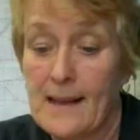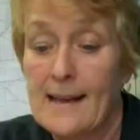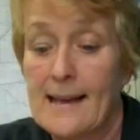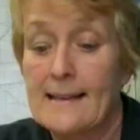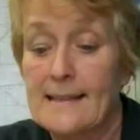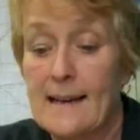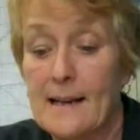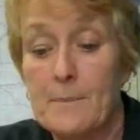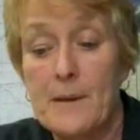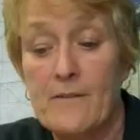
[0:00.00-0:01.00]
He has an
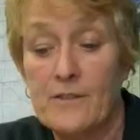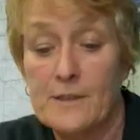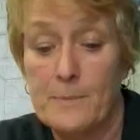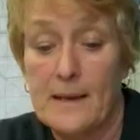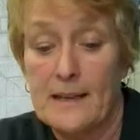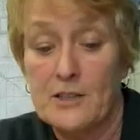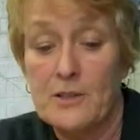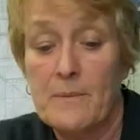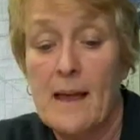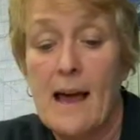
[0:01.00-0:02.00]
IEP for speech.
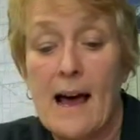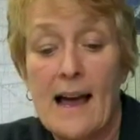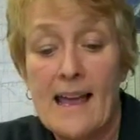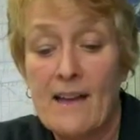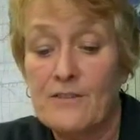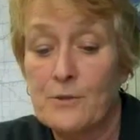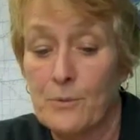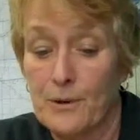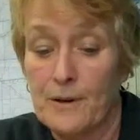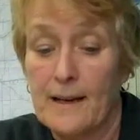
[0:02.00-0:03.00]
I have to
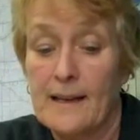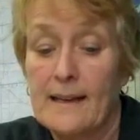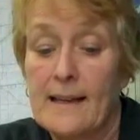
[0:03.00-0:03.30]
work.